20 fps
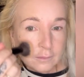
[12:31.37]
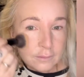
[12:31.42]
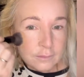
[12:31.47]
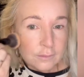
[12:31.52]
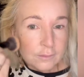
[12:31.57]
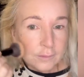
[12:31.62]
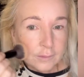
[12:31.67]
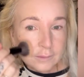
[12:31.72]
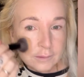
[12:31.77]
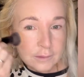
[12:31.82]

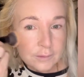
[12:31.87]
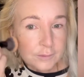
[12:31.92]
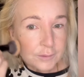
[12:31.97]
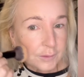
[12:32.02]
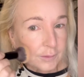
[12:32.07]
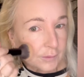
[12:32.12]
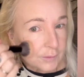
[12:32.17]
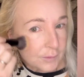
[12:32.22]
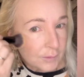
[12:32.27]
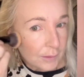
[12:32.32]
just gives a
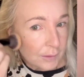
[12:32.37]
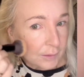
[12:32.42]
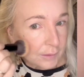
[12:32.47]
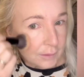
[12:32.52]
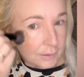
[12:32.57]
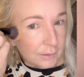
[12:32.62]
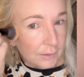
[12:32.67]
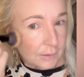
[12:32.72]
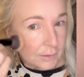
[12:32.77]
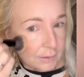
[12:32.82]

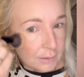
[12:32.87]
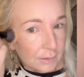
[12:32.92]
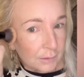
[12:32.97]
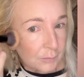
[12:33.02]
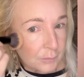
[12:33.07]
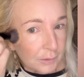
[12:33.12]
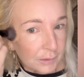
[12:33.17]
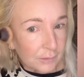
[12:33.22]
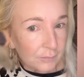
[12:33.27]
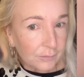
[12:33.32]
tiny little
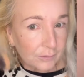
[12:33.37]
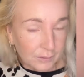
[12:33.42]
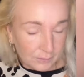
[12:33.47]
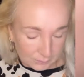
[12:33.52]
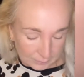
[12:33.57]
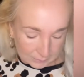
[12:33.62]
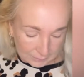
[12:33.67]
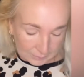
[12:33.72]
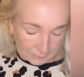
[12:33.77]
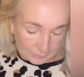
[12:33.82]
bit of
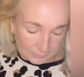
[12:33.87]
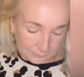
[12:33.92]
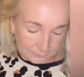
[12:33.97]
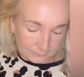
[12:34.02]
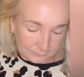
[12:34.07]
colour.